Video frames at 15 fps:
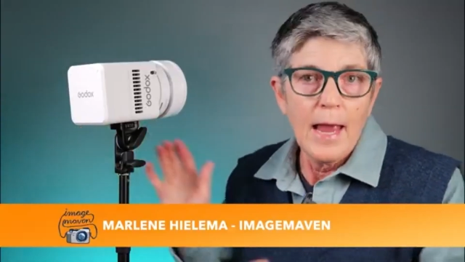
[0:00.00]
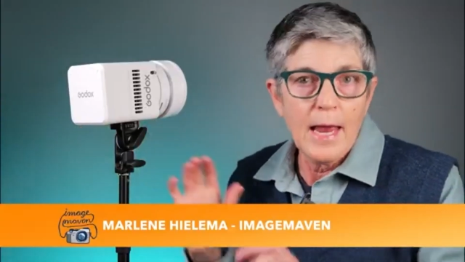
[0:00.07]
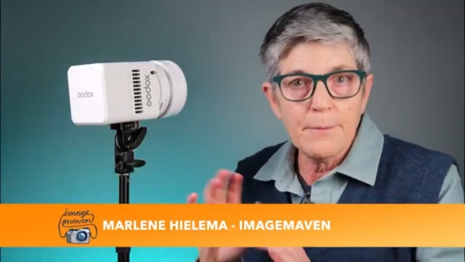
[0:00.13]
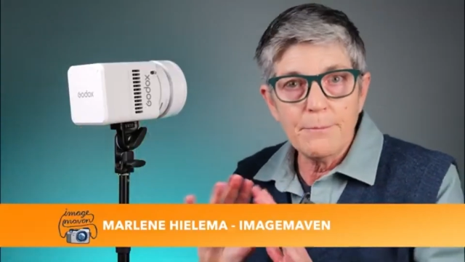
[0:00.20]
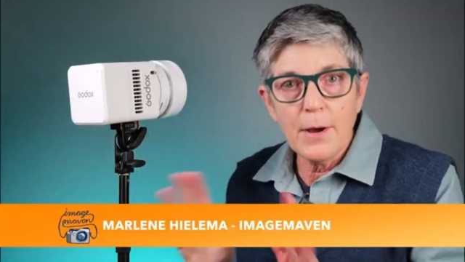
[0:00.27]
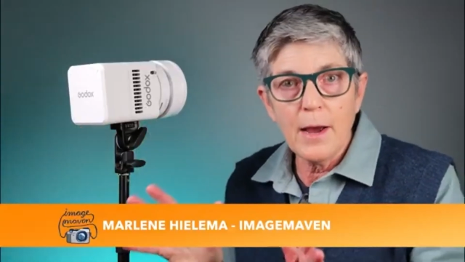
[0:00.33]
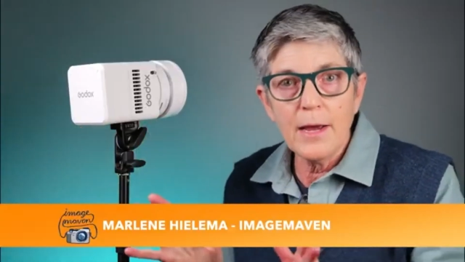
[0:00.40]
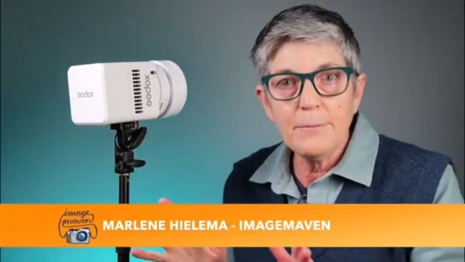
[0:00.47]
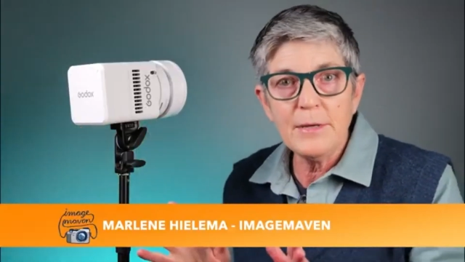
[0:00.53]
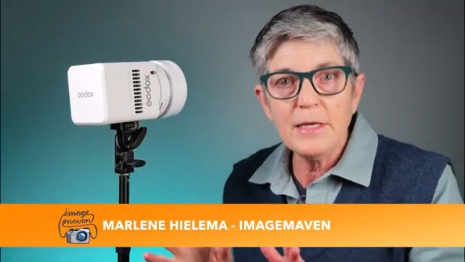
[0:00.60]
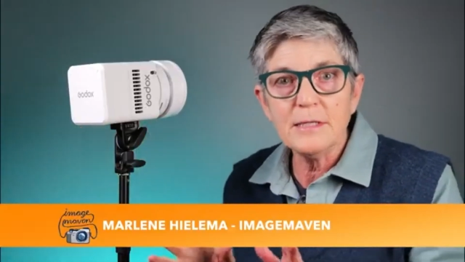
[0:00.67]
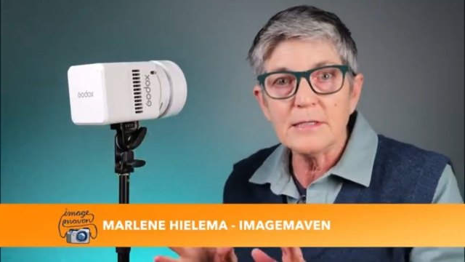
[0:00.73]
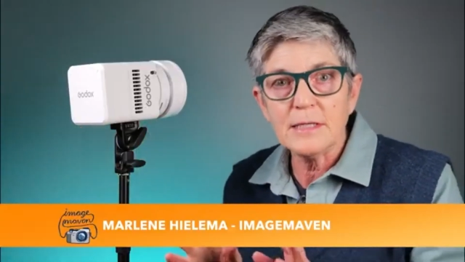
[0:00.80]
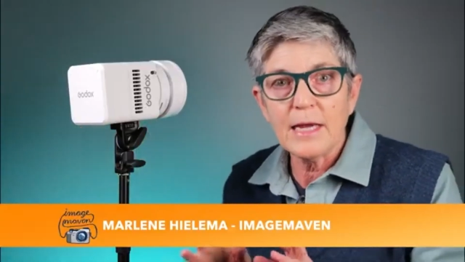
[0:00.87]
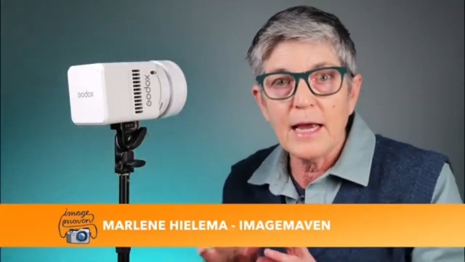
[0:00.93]
and bi
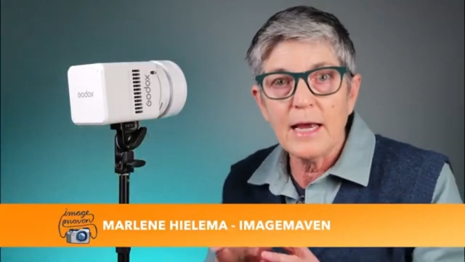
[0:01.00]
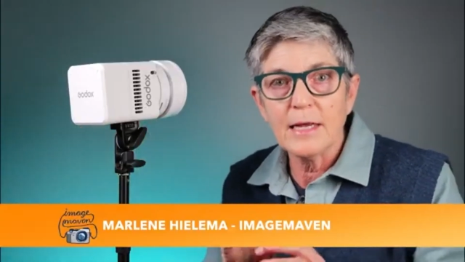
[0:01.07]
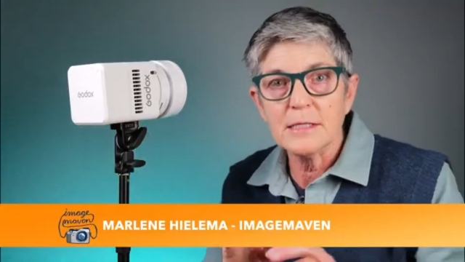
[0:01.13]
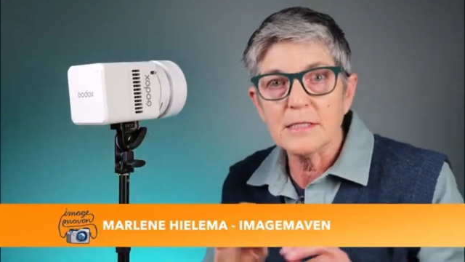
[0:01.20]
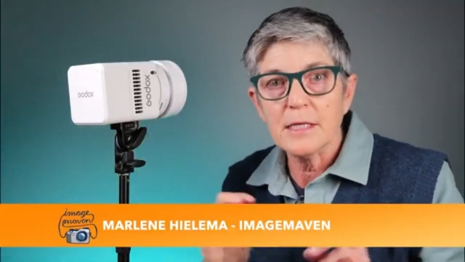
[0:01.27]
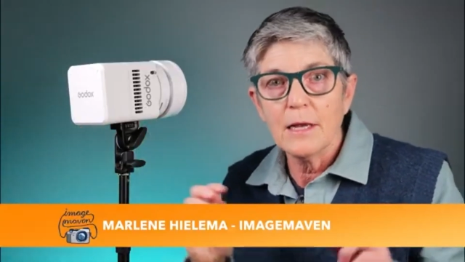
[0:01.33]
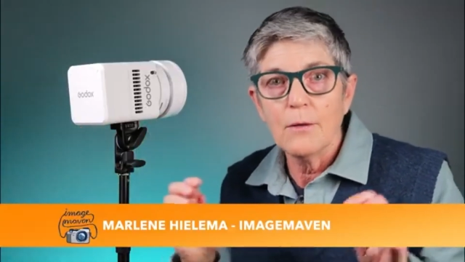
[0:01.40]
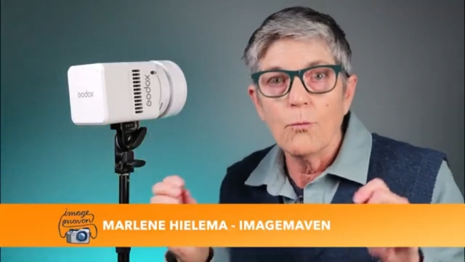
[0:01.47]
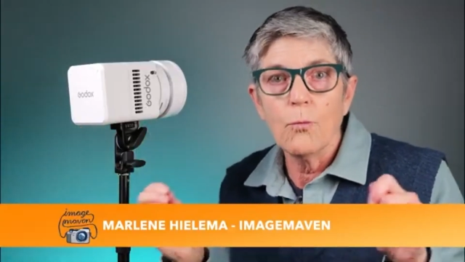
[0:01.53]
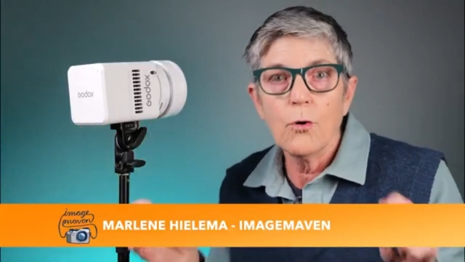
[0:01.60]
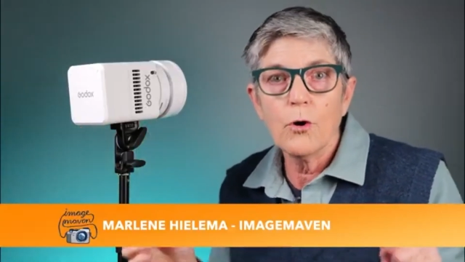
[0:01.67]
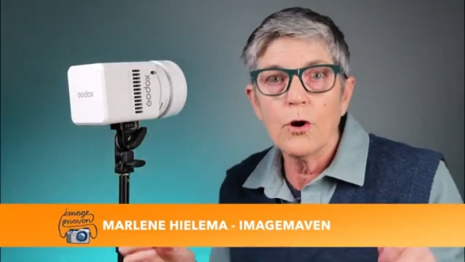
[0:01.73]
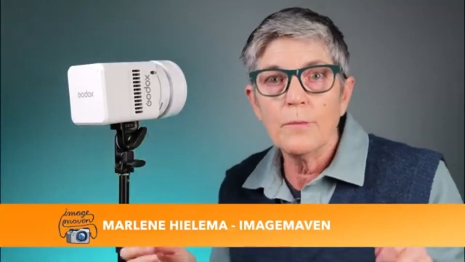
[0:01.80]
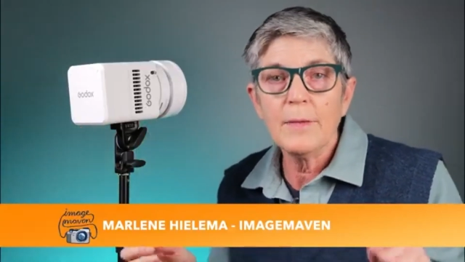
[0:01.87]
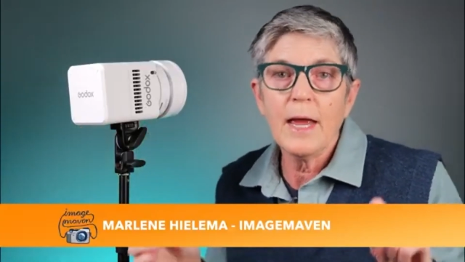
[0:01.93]
means it has
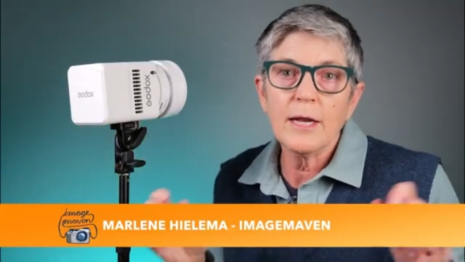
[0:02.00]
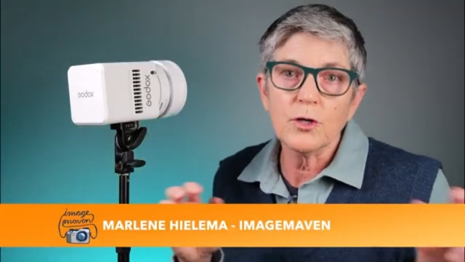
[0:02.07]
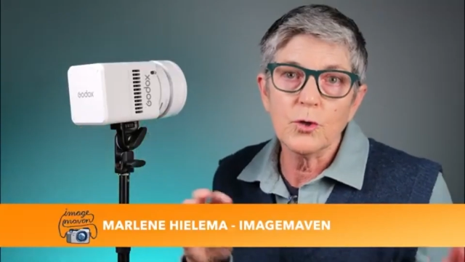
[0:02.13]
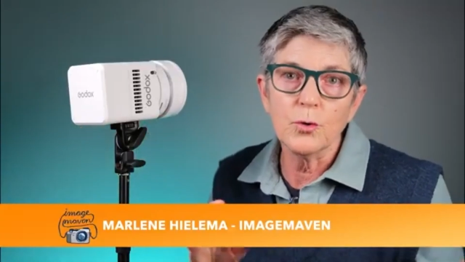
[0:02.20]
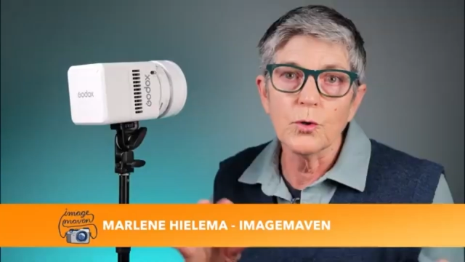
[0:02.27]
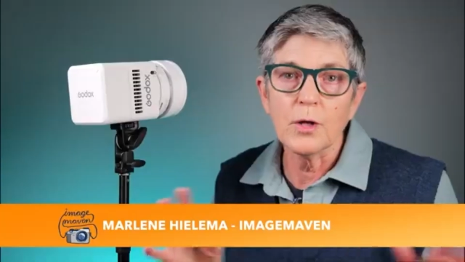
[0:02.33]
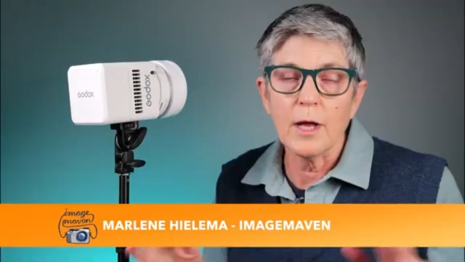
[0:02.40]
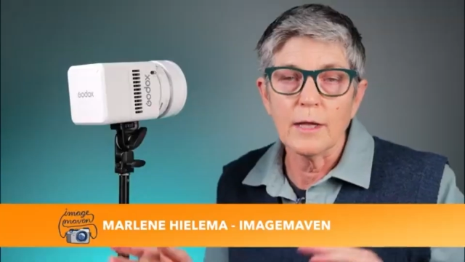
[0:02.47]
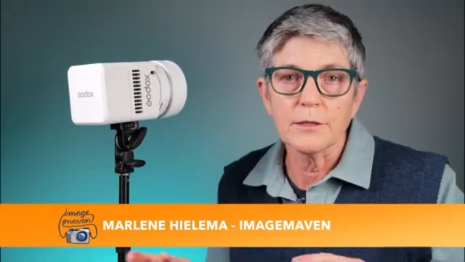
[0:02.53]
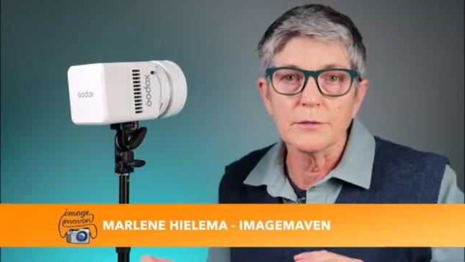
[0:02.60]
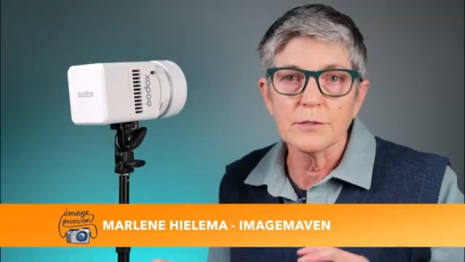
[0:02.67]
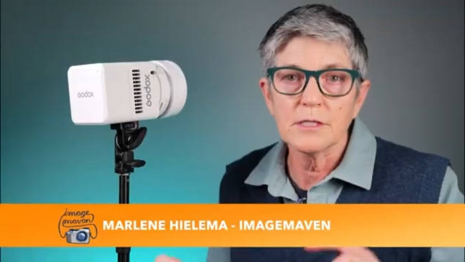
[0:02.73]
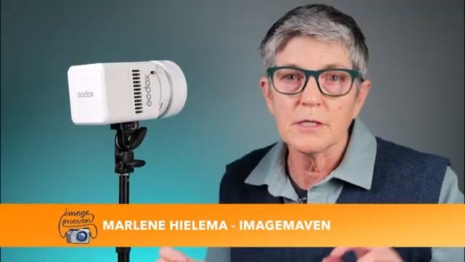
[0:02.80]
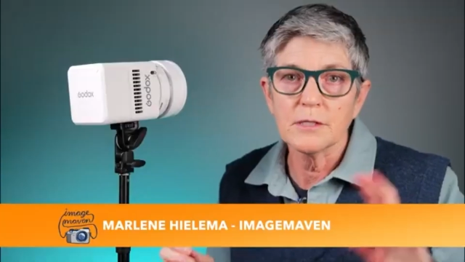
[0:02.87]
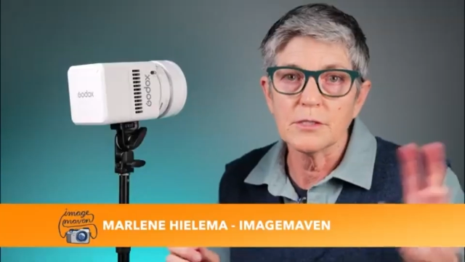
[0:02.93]
warm and cool colors.